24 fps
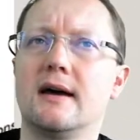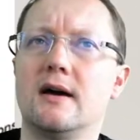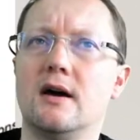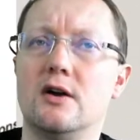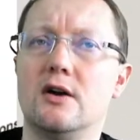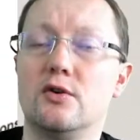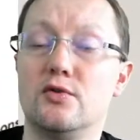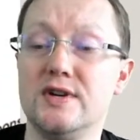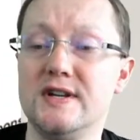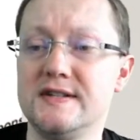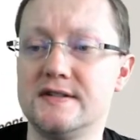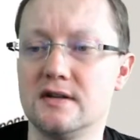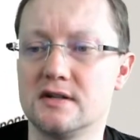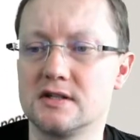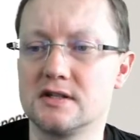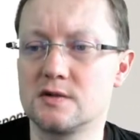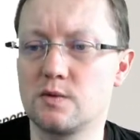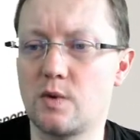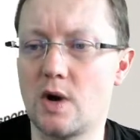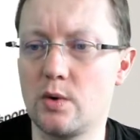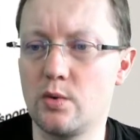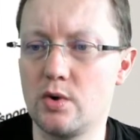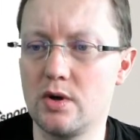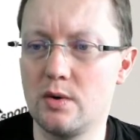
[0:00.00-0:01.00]
reasons
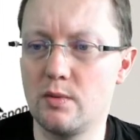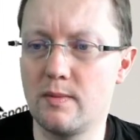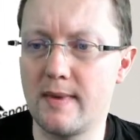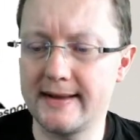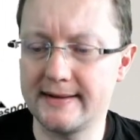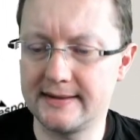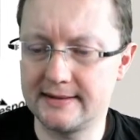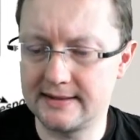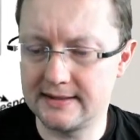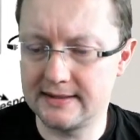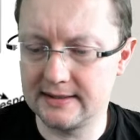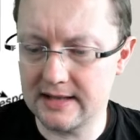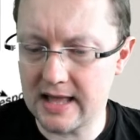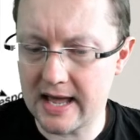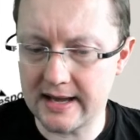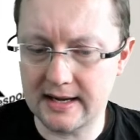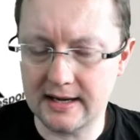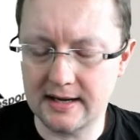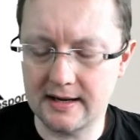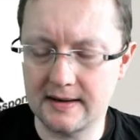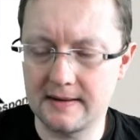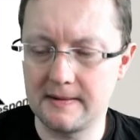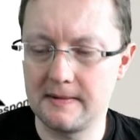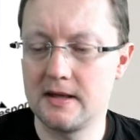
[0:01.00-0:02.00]
why we might
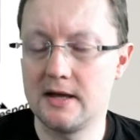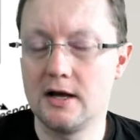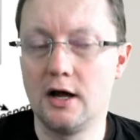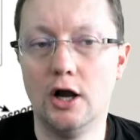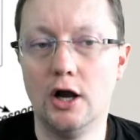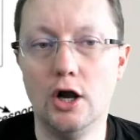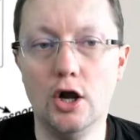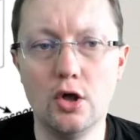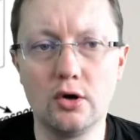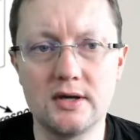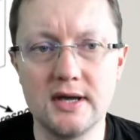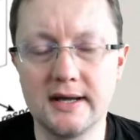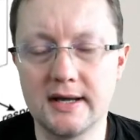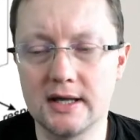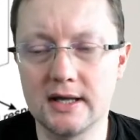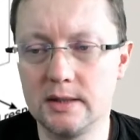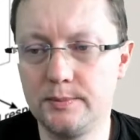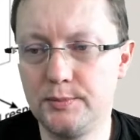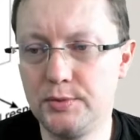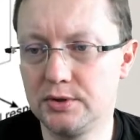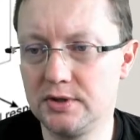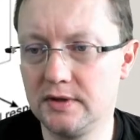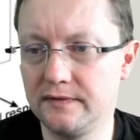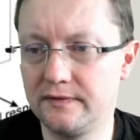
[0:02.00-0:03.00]
like looking at
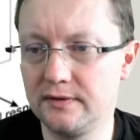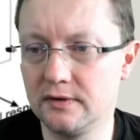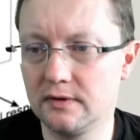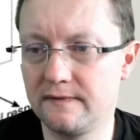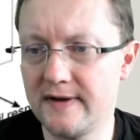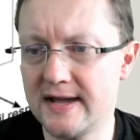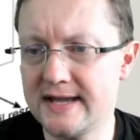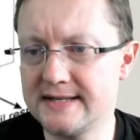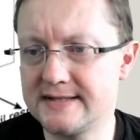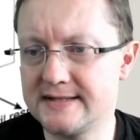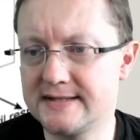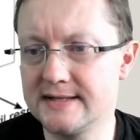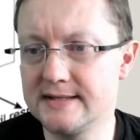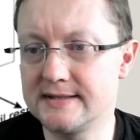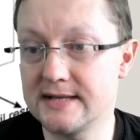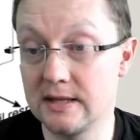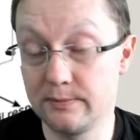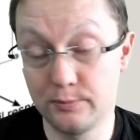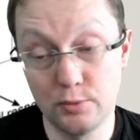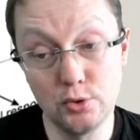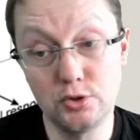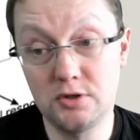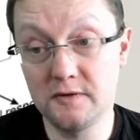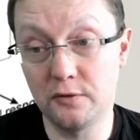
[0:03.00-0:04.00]
beautiful faces
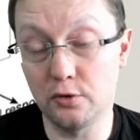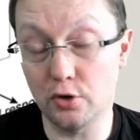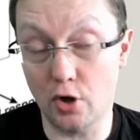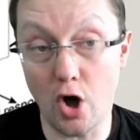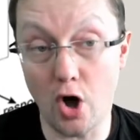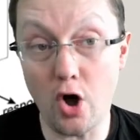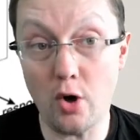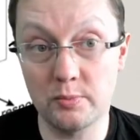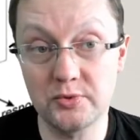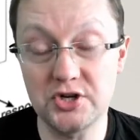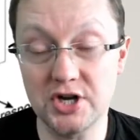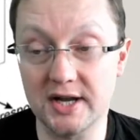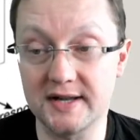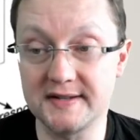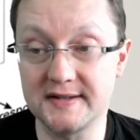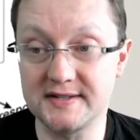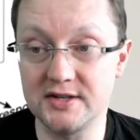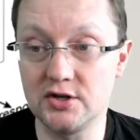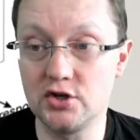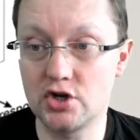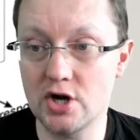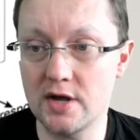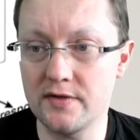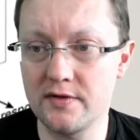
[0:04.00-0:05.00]
and beautiful objects
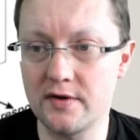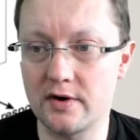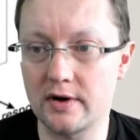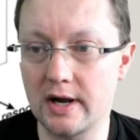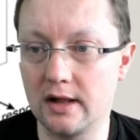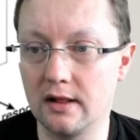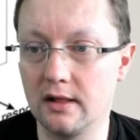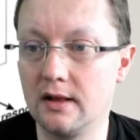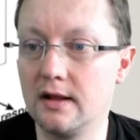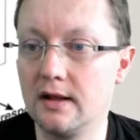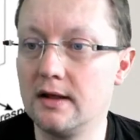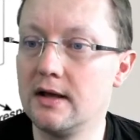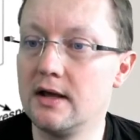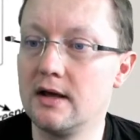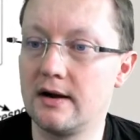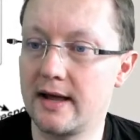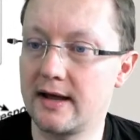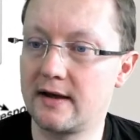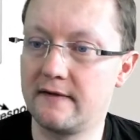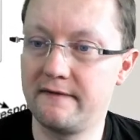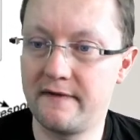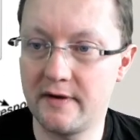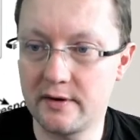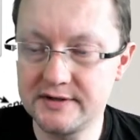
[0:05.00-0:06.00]
in general,
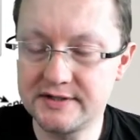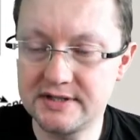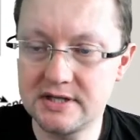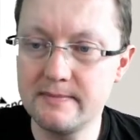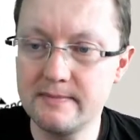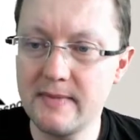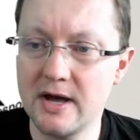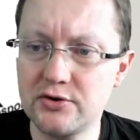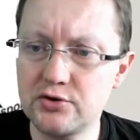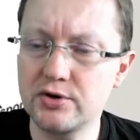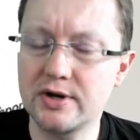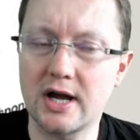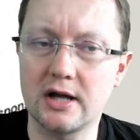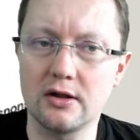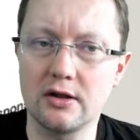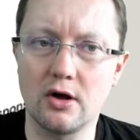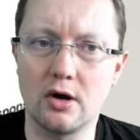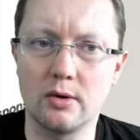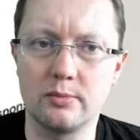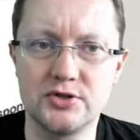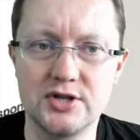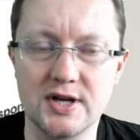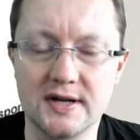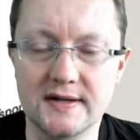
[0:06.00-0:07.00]
like very symmetrical
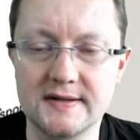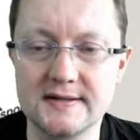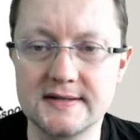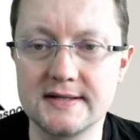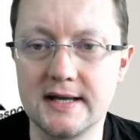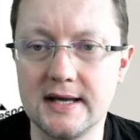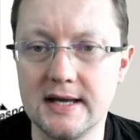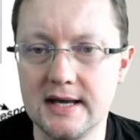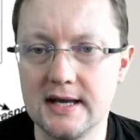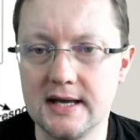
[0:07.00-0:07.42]
objects,